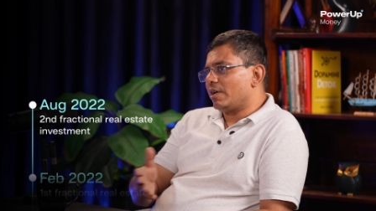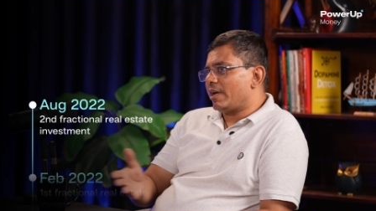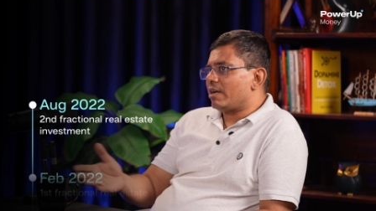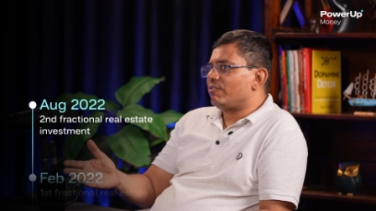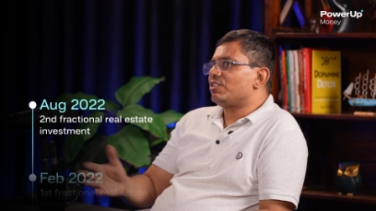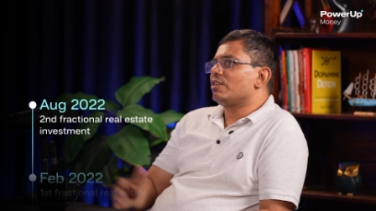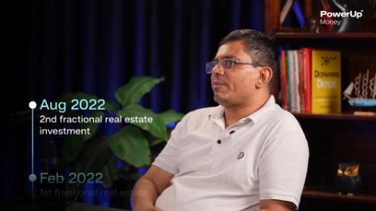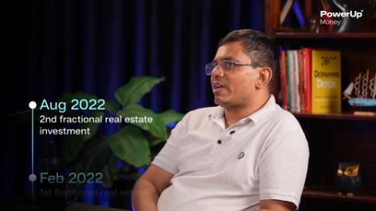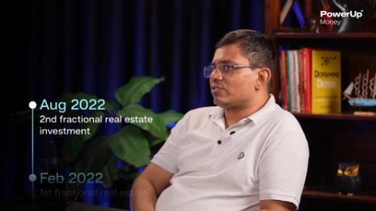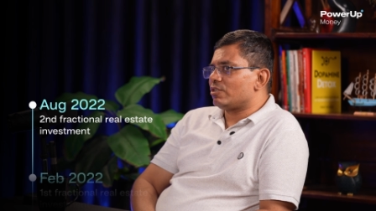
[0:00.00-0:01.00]
And with the
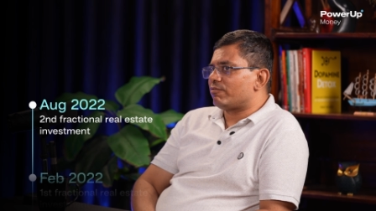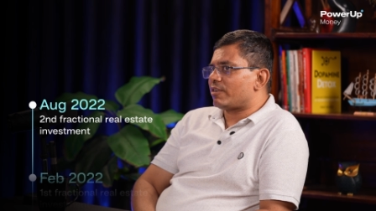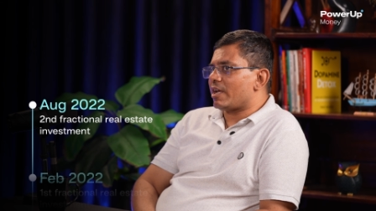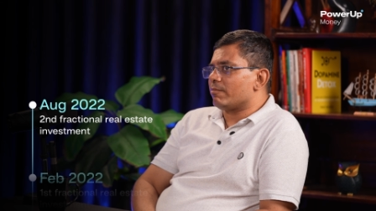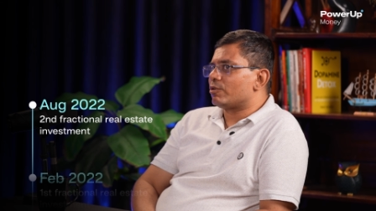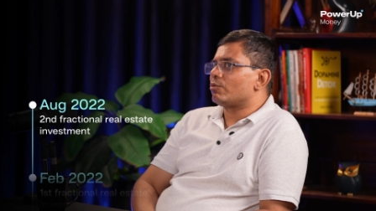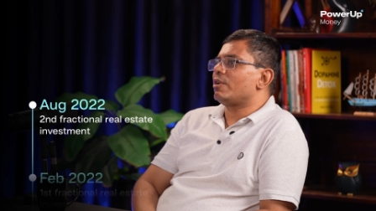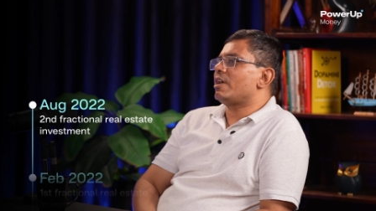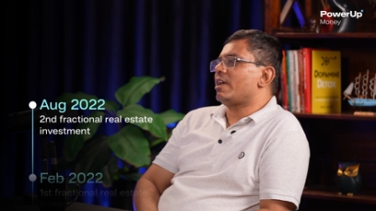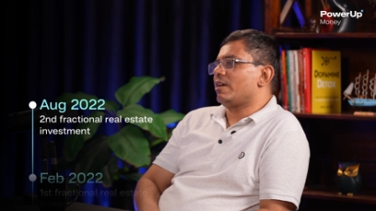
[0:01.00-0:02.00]
passage of time,
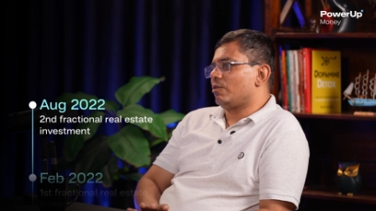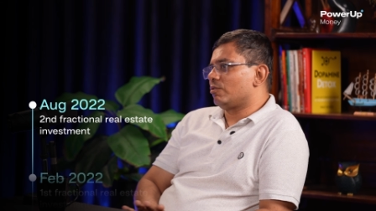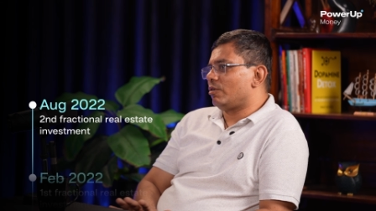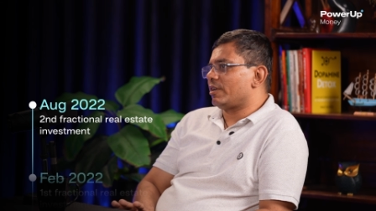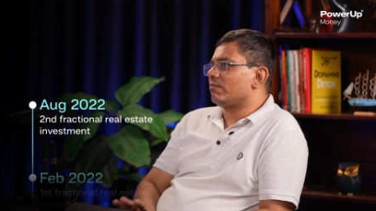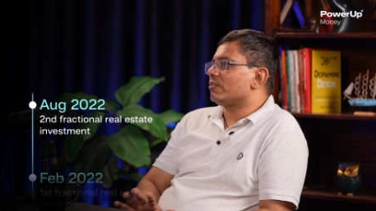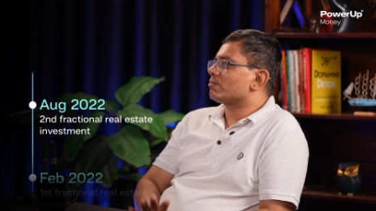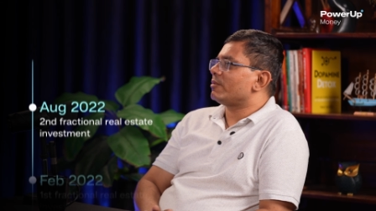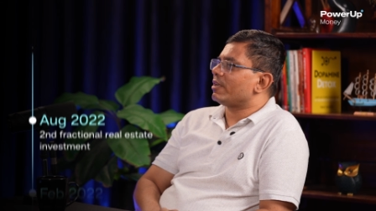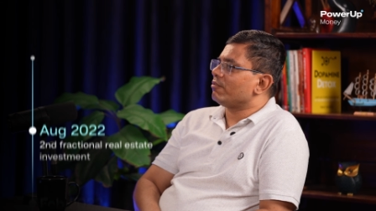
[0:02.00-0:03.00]
today I have got
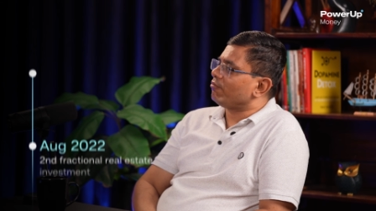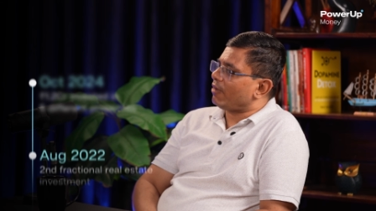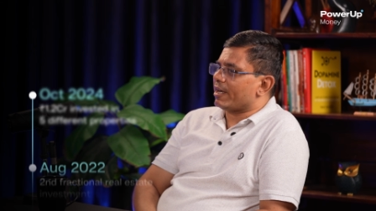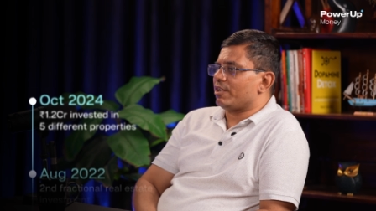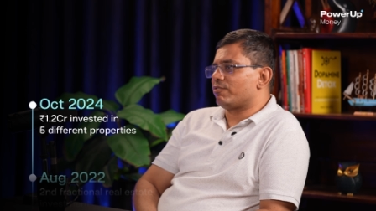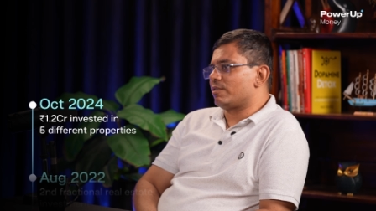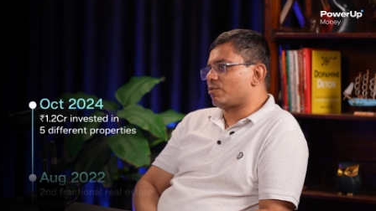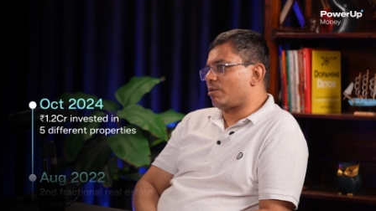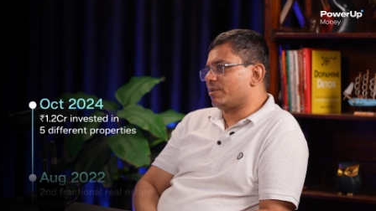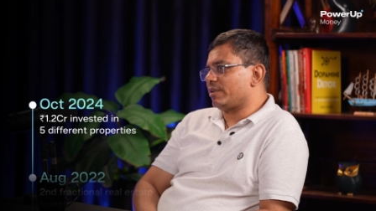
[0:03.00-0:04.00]
investment in 5 different
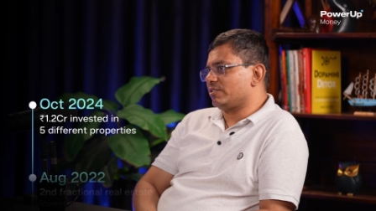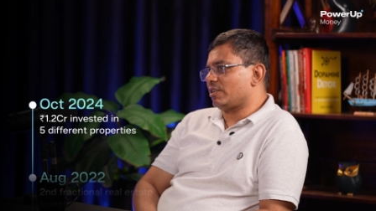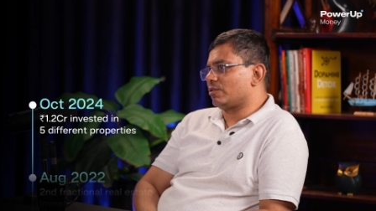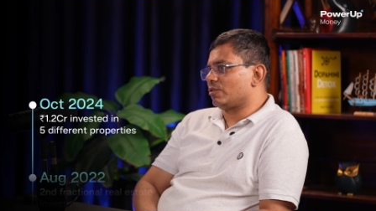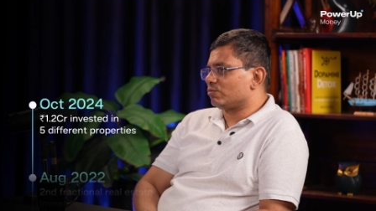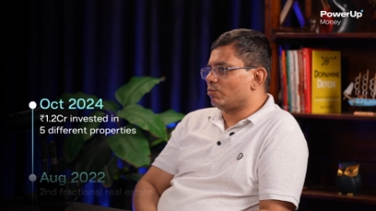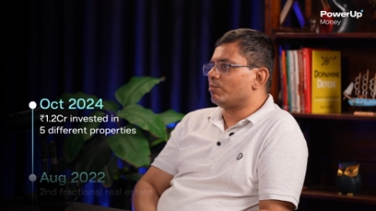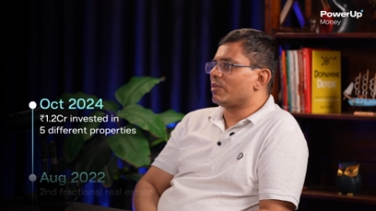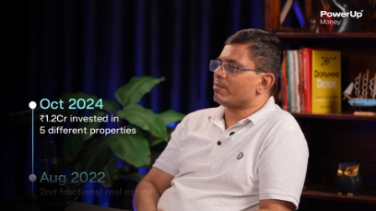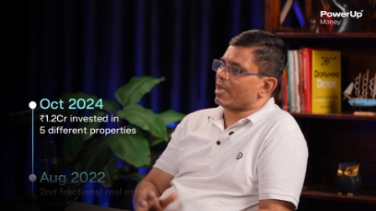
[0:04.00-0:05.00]
properties across
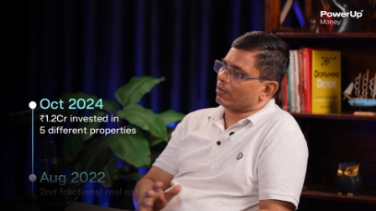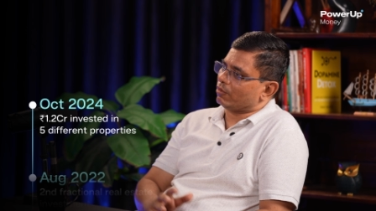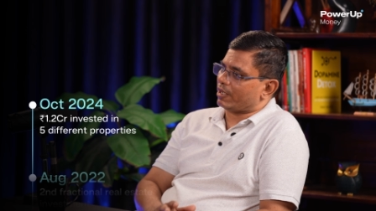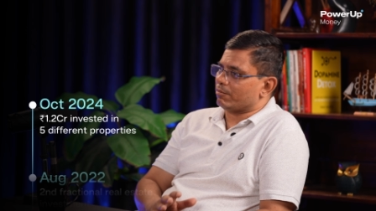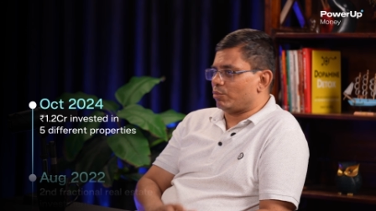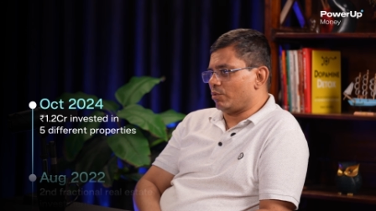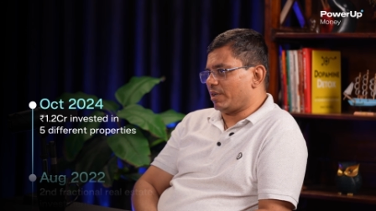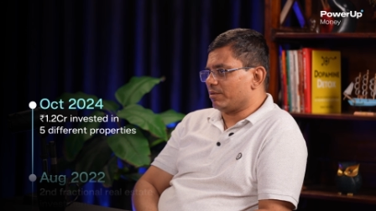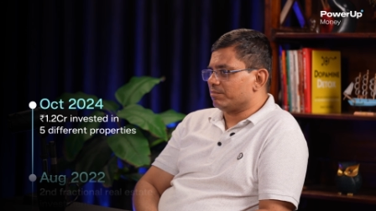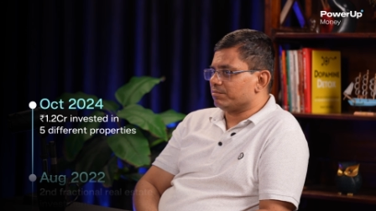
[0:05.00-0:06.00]
Mumbai, Bangalore, and Pune.